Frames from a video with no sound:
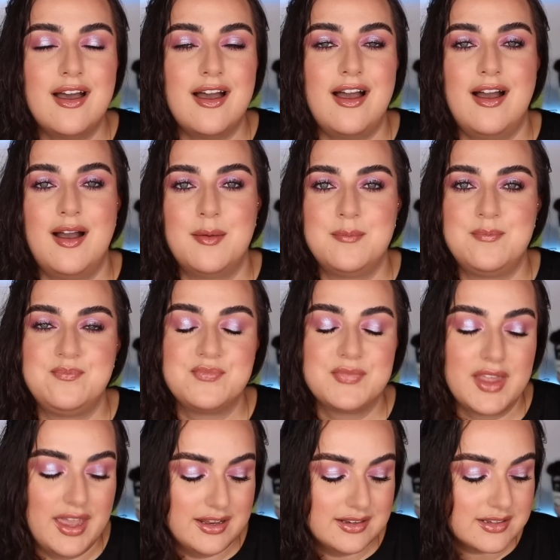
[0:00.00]
Um,
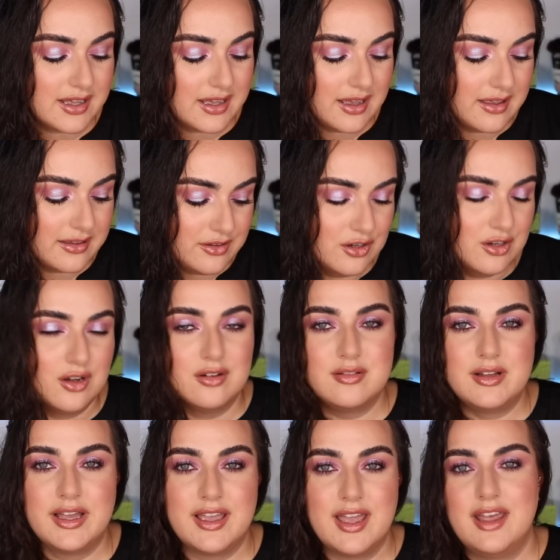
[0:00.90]
and you
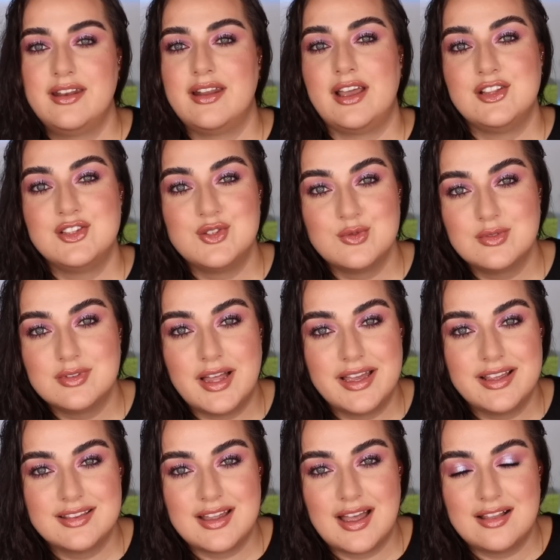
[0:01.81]
know, again, I do
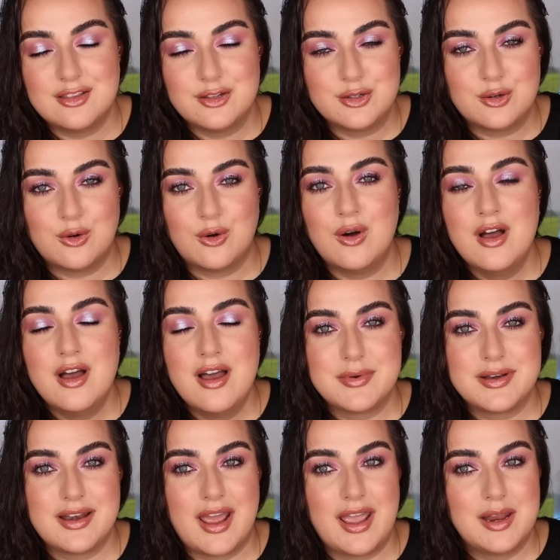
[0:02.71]
like that little
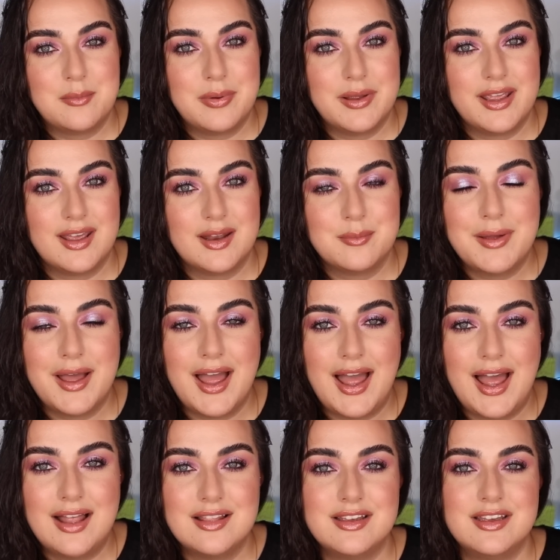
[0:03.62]
nine pan
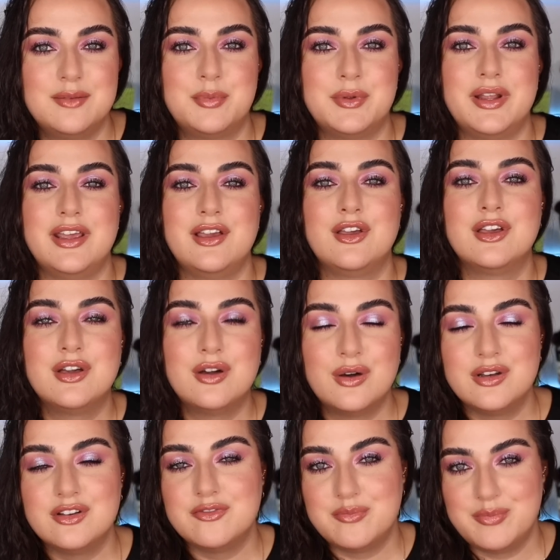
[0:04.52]
palette, but it
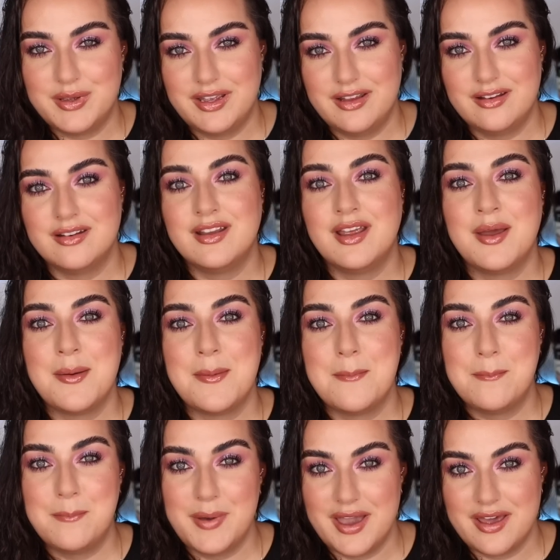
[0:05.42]
could have been
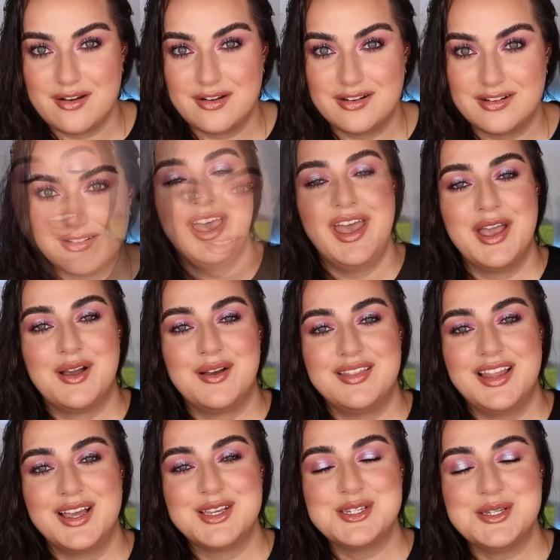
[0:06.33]
better. A
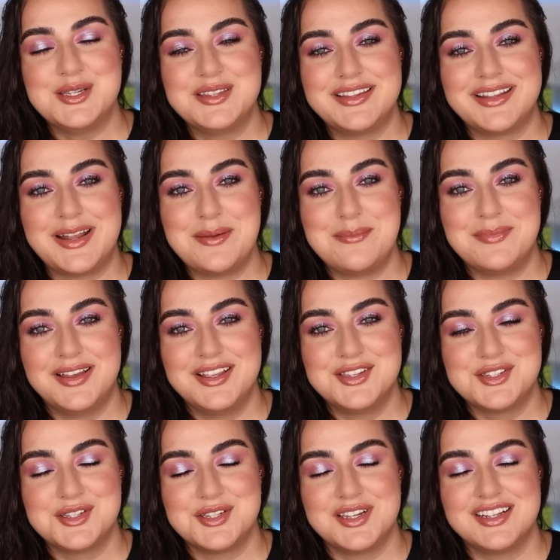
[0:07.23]
collection that I
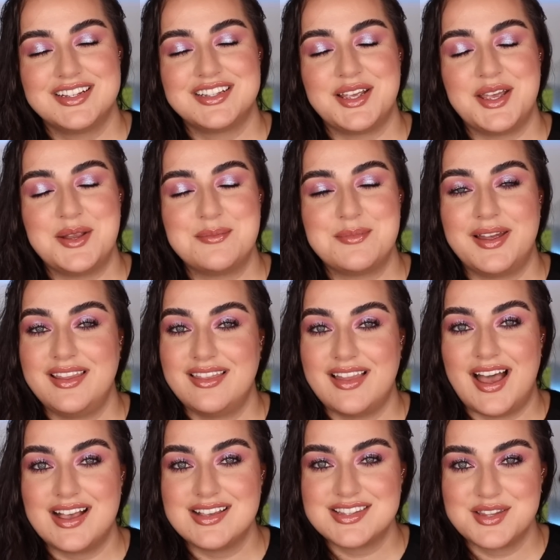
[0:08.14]
mentioned in my
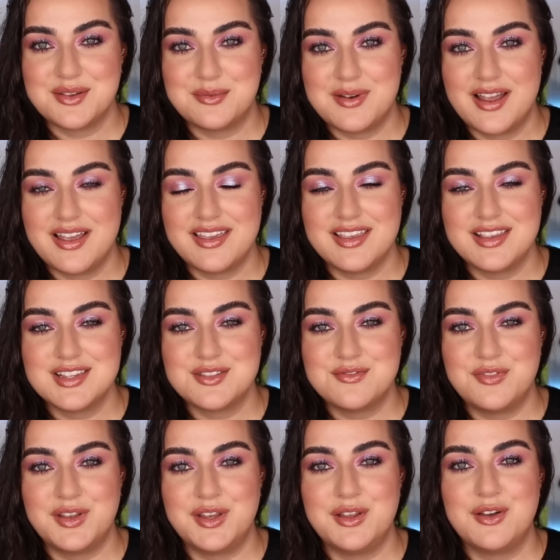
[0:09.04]
last
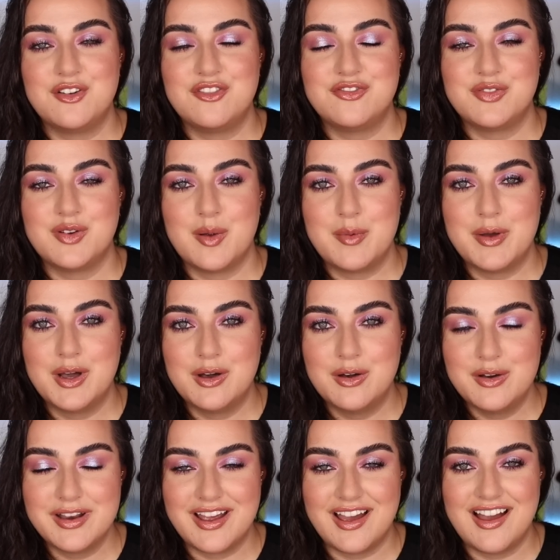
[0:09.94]
rankings video from
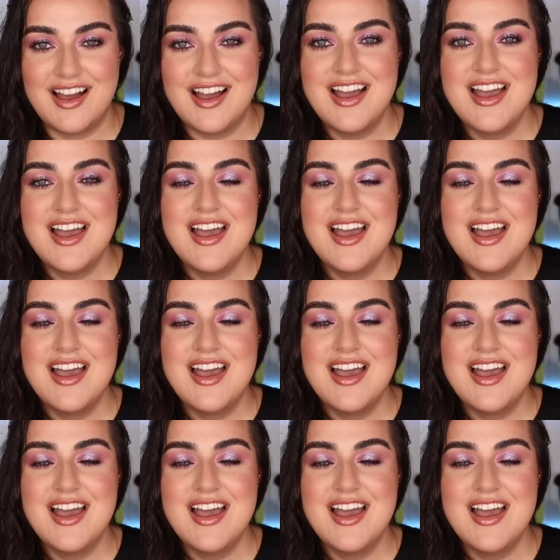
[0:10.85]
Huda